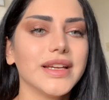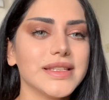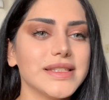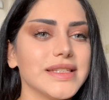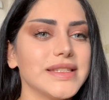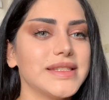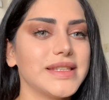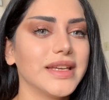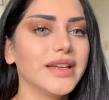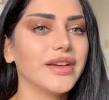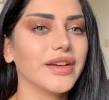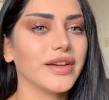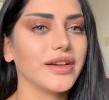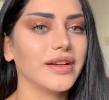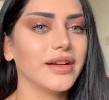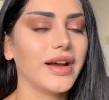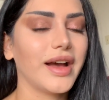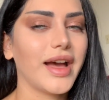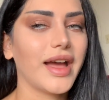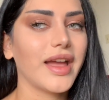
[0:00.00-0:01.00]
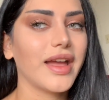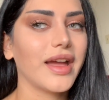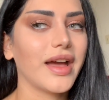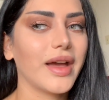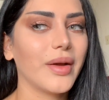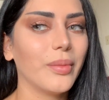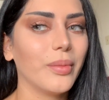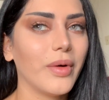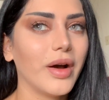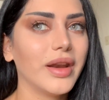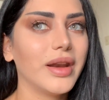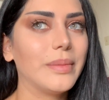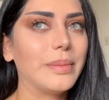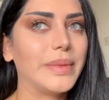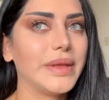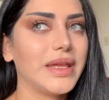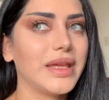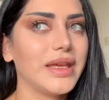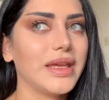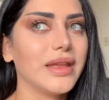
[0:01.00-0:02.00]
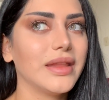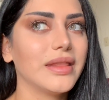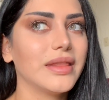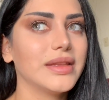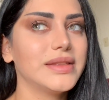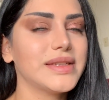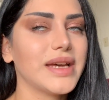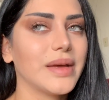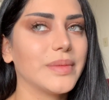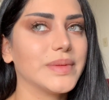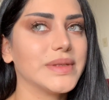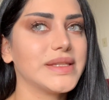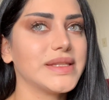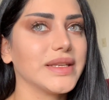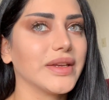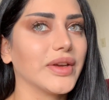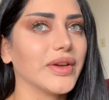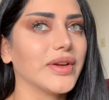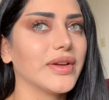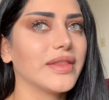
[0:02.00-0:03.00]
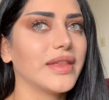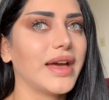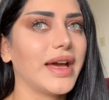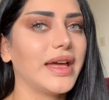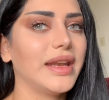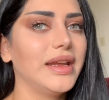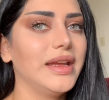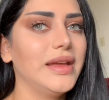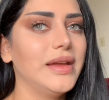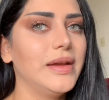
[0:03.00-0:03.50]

as a singer. I want to be the type of singer that